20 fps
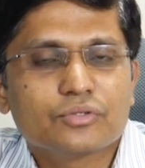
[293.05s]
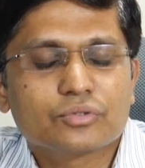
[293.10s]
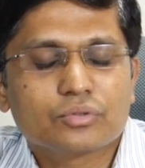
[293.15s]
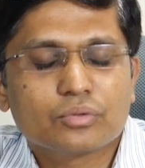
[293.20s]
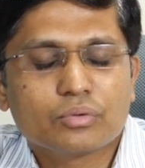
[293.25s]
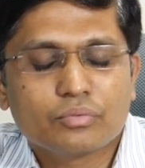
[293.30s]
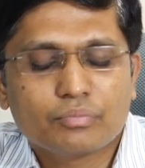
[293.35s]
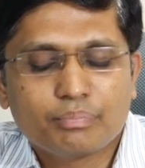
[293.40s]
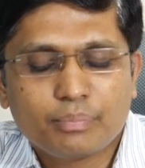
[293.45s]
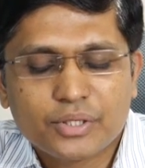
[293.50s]

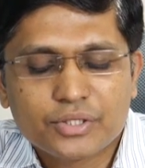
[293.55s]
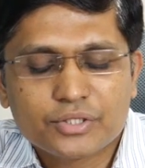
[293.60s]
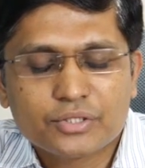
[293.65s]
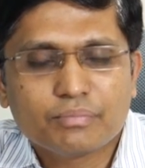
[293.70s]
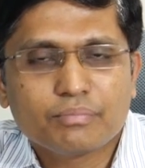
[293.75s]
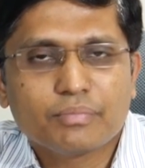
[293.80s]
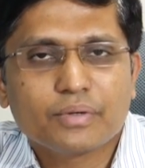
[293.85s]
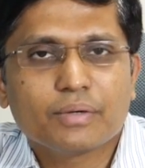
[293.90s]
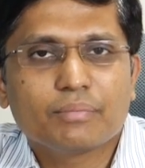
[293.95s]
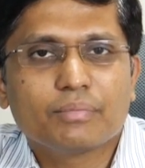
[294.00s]
So
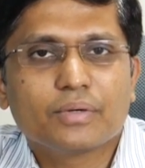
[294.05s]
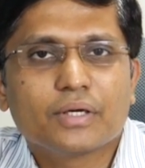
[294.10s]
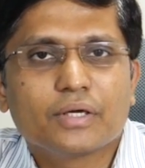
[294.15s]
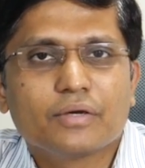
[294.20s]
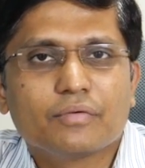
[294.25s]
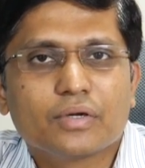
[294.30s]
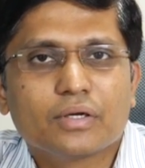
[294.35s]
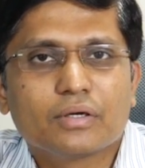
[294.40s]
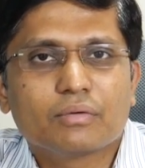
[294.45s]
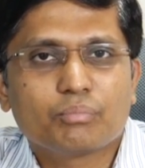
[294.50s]
patient may be
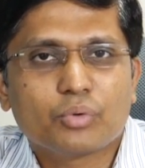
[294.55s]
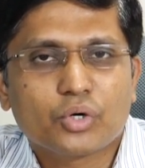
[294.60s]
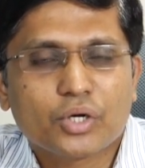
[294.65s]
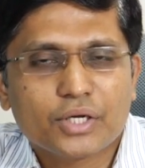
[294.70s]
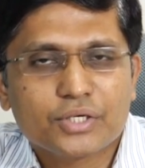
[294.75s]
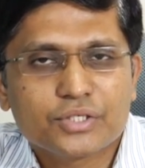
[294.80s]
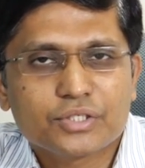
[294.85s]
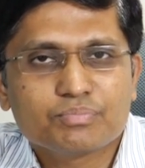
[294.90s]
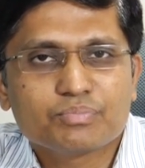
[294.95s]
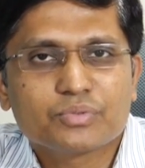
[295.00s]
given
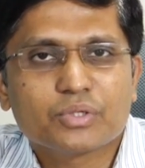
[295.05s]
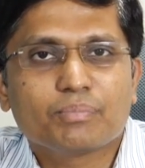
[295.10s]
potassium